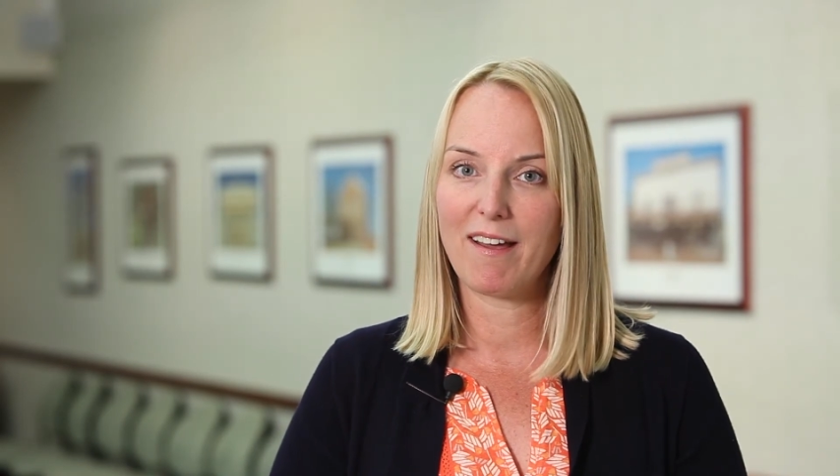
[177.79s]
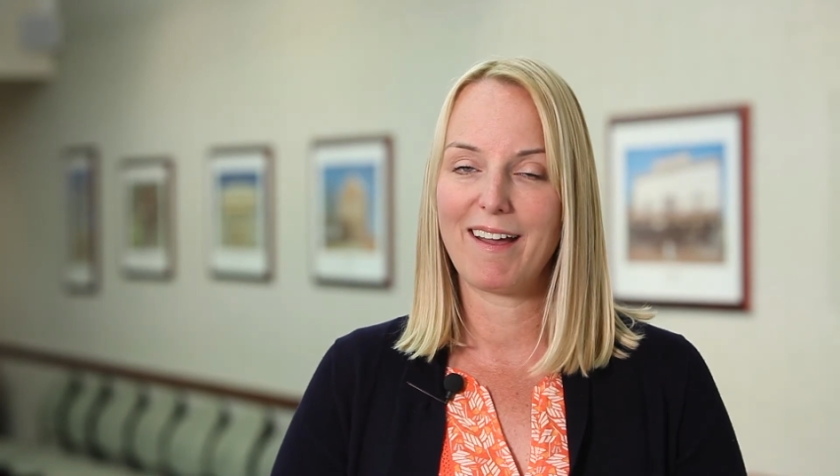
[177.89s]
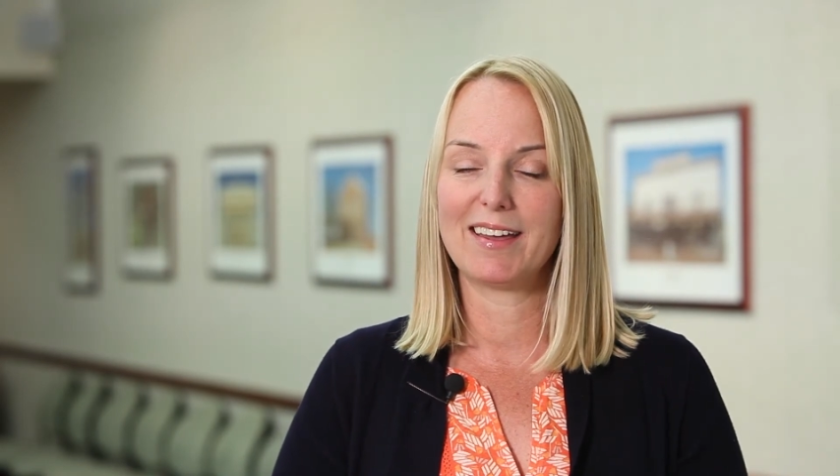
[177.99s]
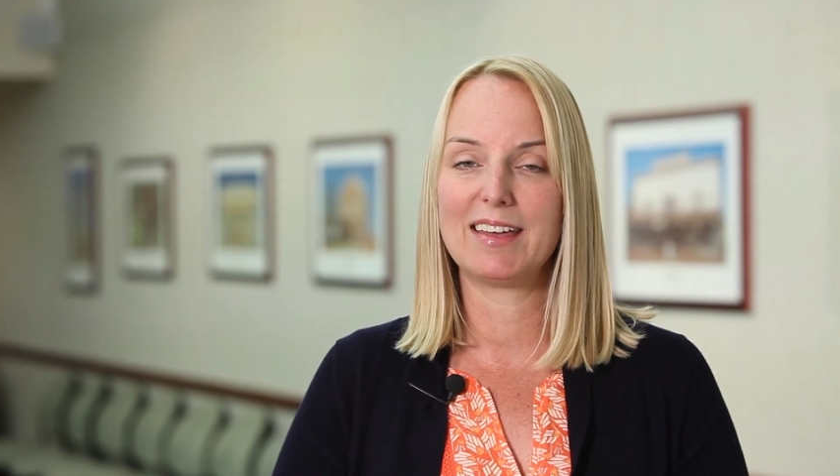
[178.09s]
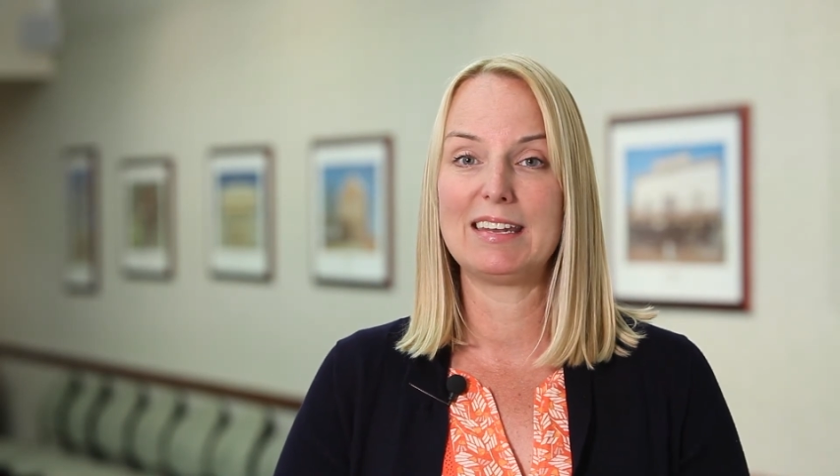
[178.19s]

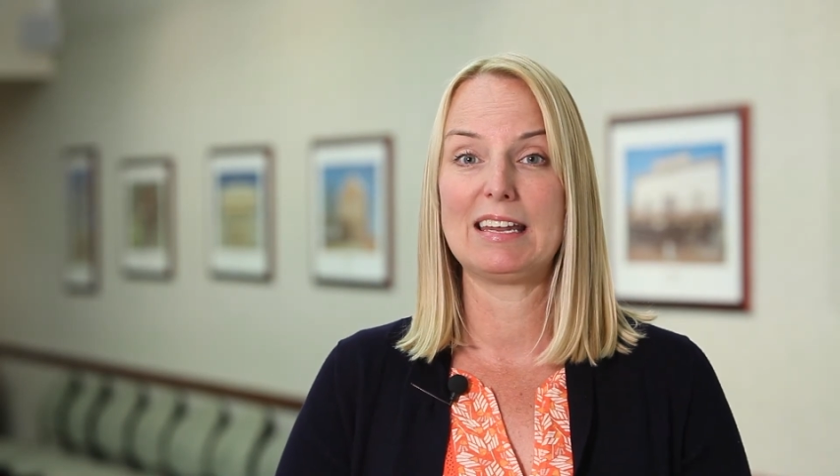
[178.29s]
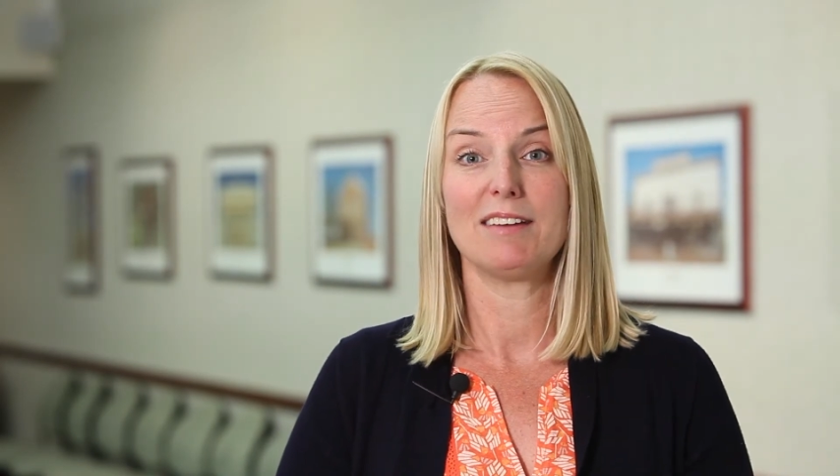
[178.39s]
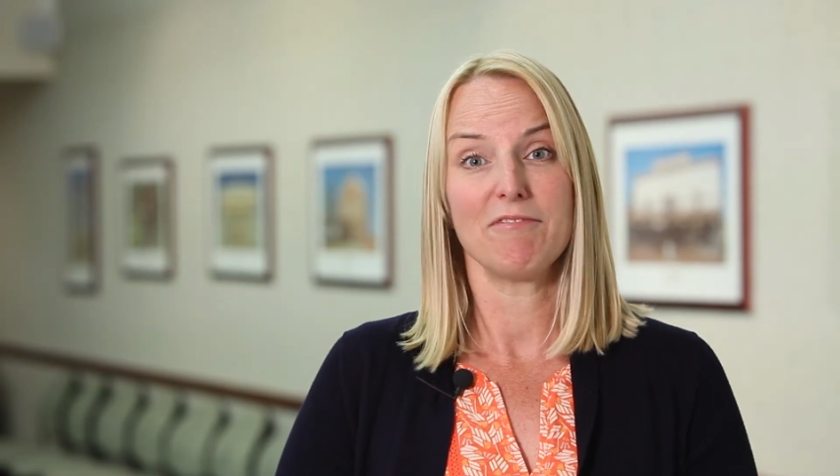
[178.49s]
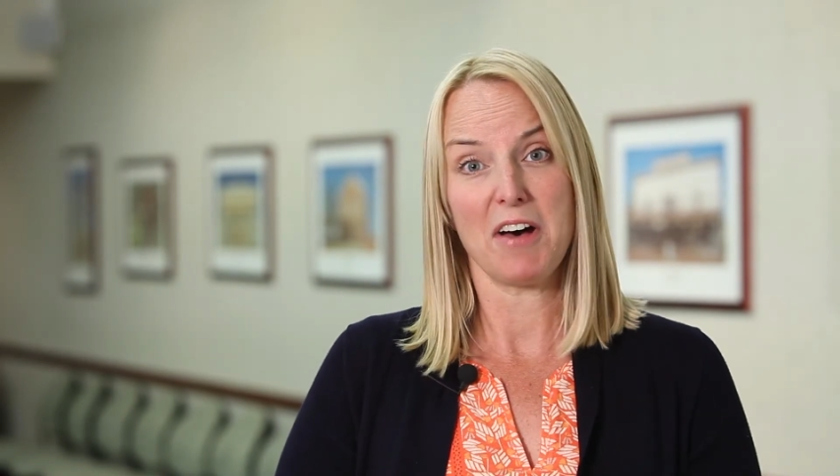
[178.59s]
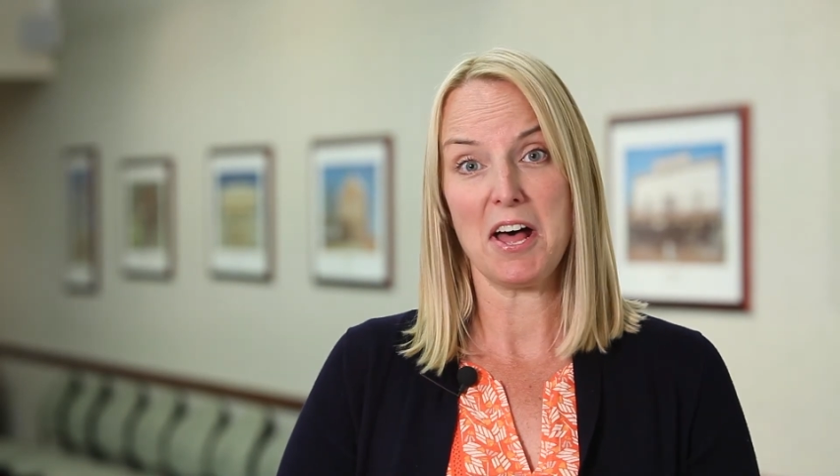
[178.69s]
and
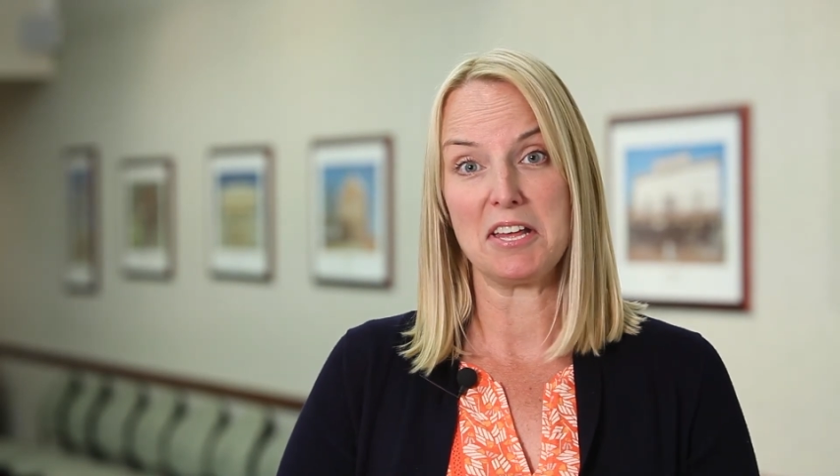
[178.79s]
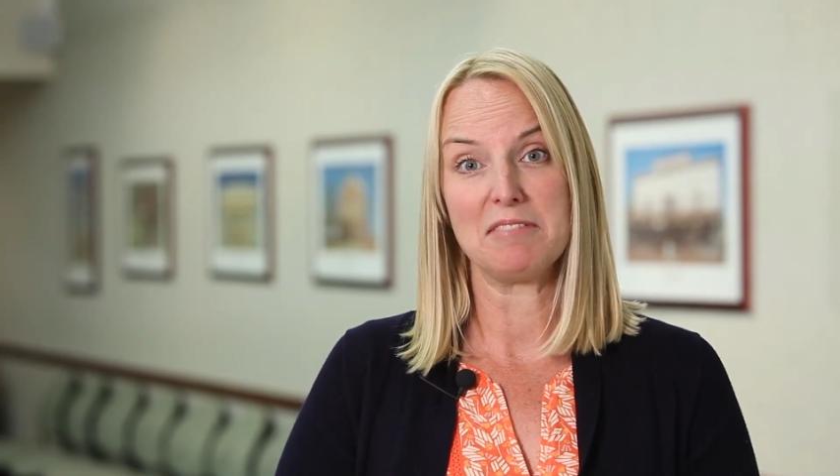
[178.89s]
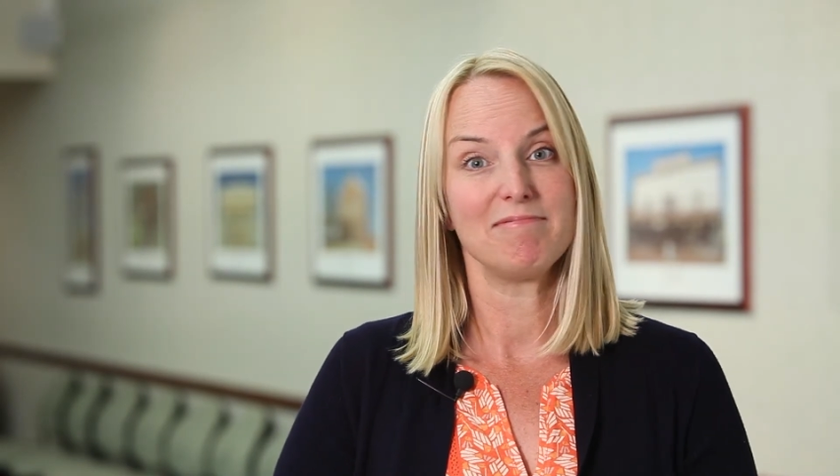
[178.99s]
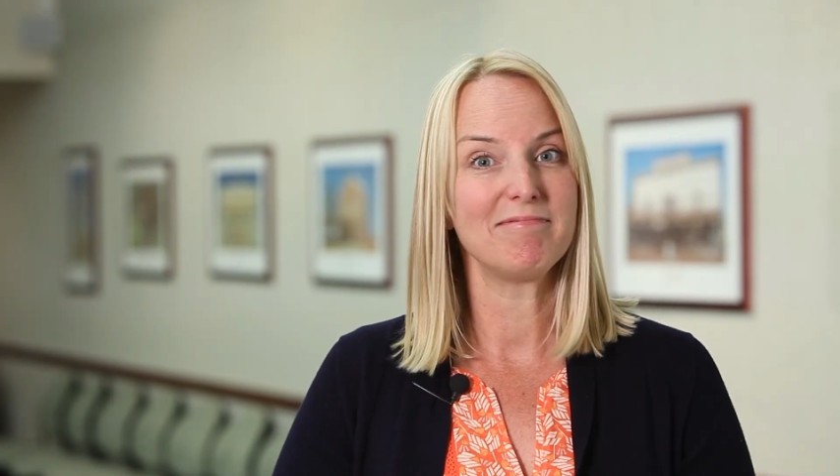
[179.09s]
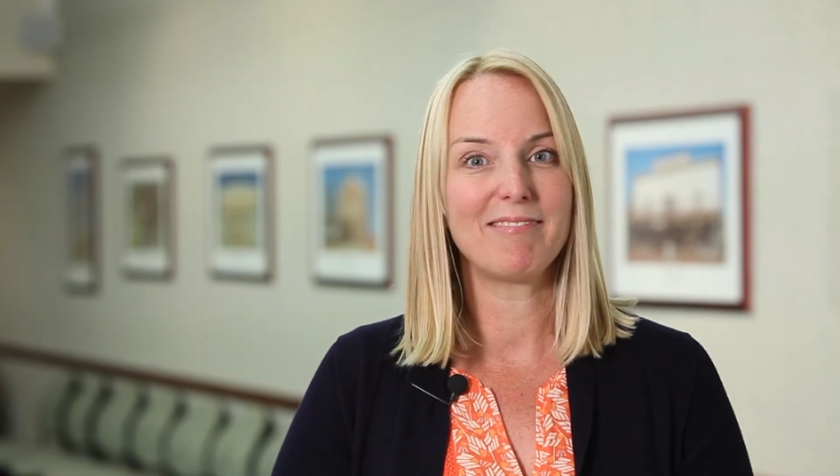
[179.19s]

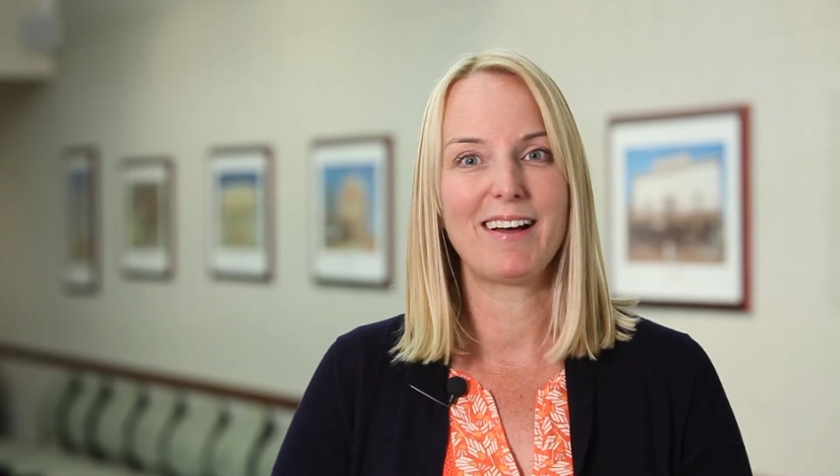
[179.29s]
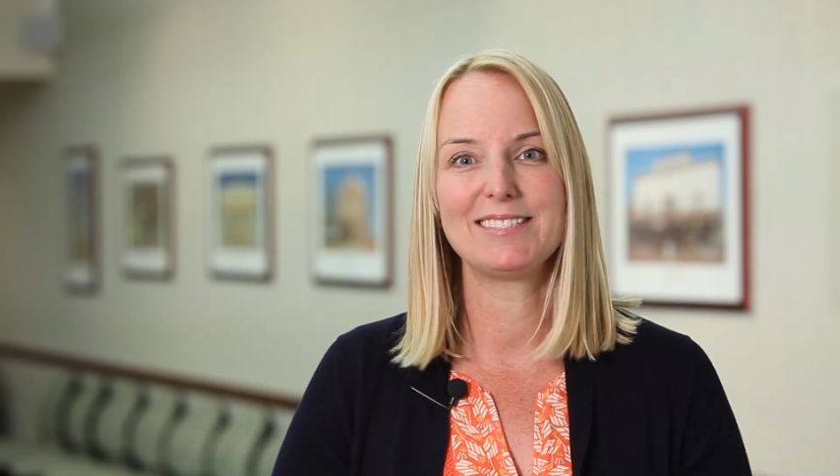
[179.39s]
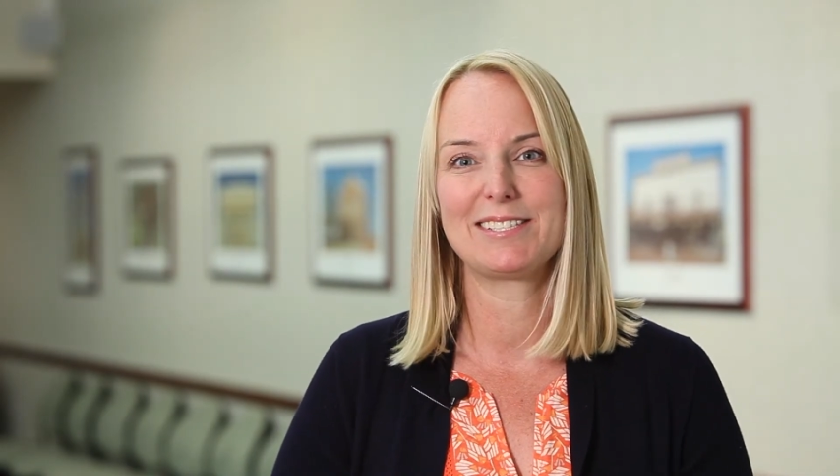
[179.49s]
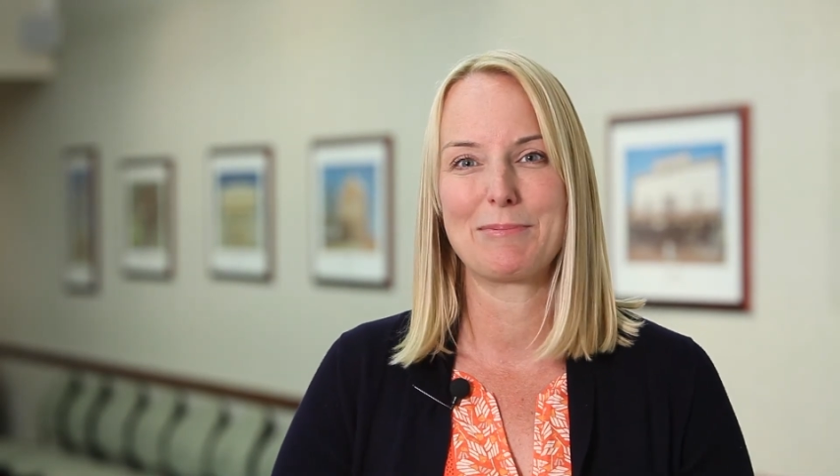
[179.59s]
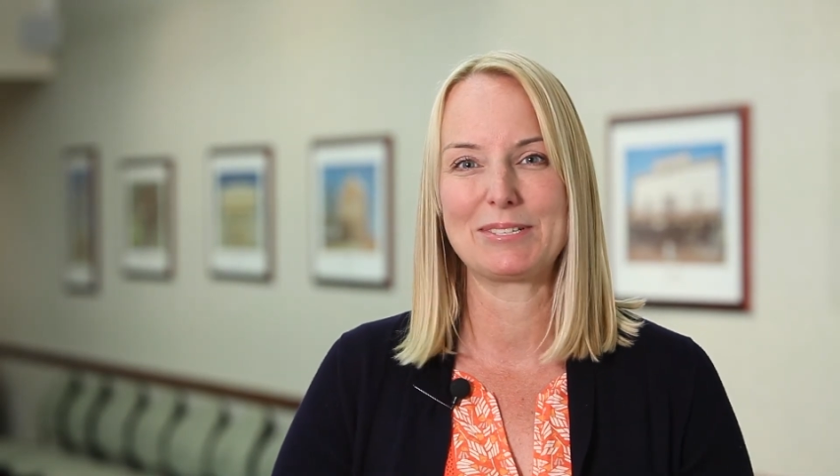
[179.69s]
fun
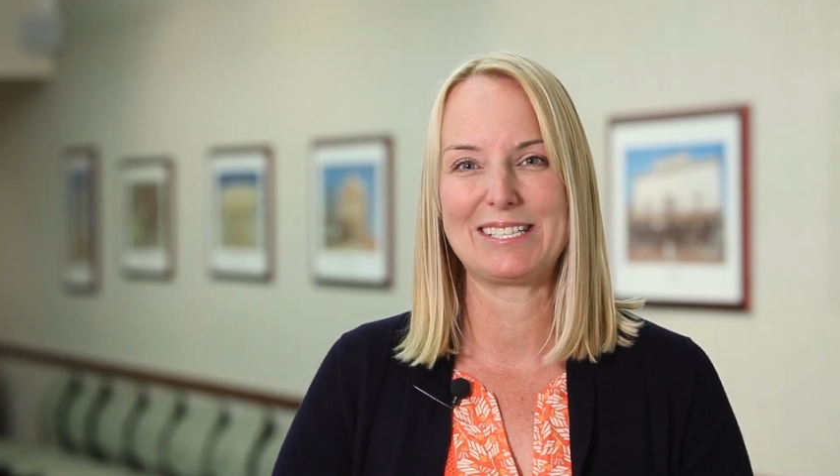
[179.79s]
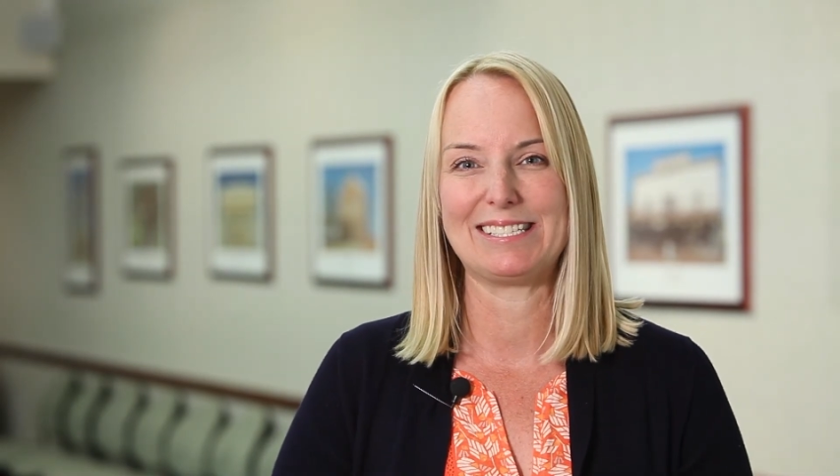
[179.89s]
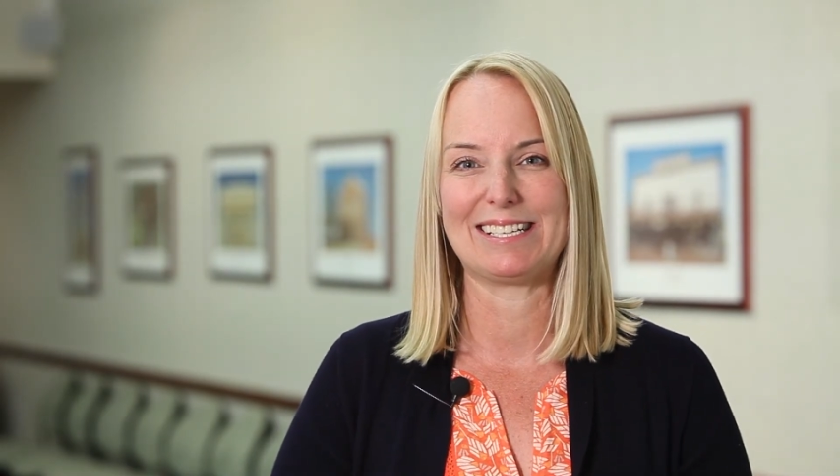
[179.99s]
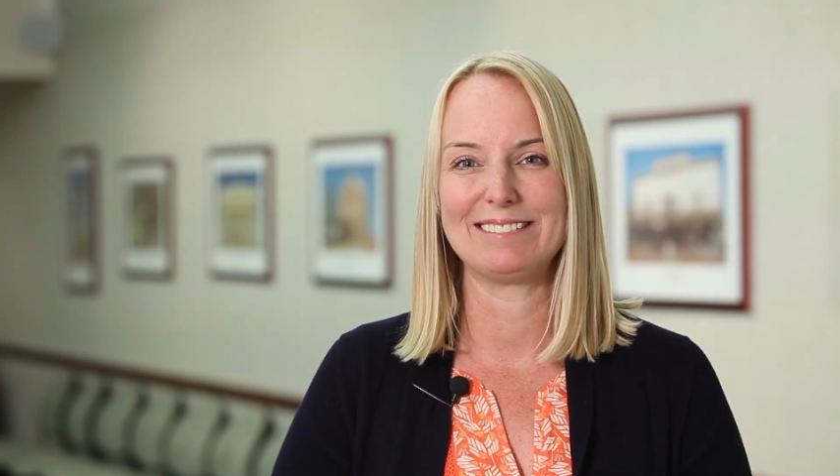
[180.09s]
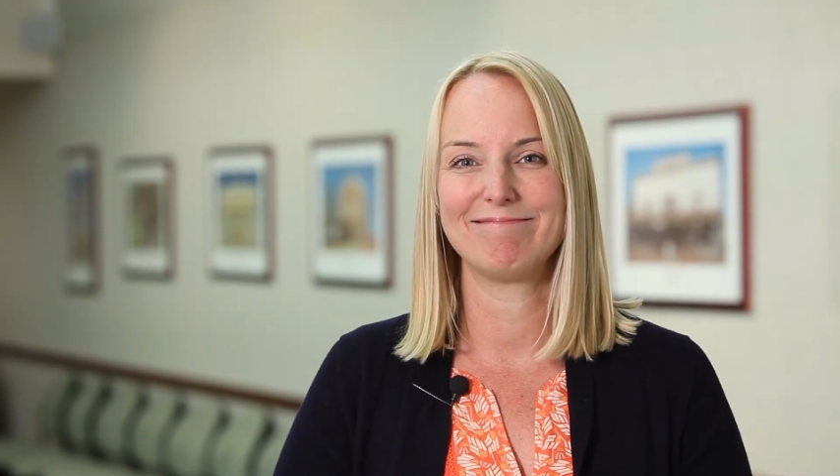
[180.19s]
summer
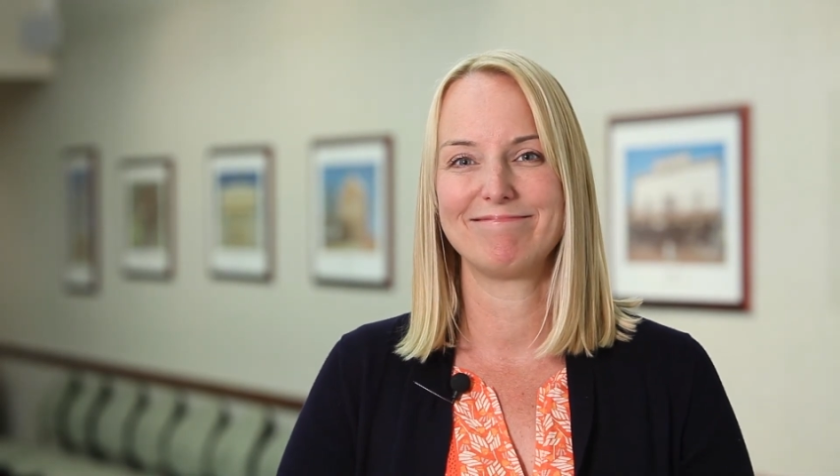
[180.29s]
season.